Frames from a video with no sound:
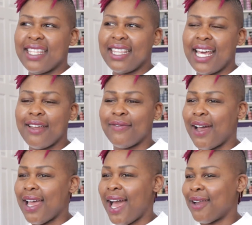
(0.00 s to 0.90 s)
think
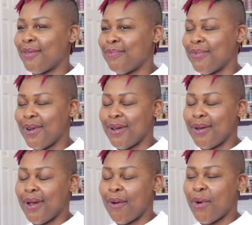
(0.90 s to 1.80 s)
that I had
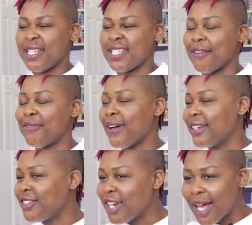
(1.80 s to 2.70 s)
I want to say a
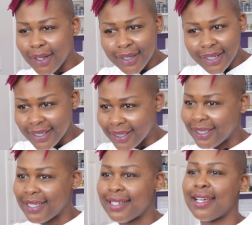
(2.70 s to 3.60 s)
fun
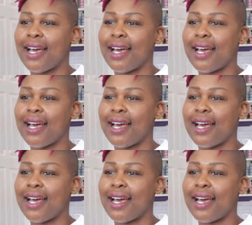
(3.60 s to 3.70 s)
childhood.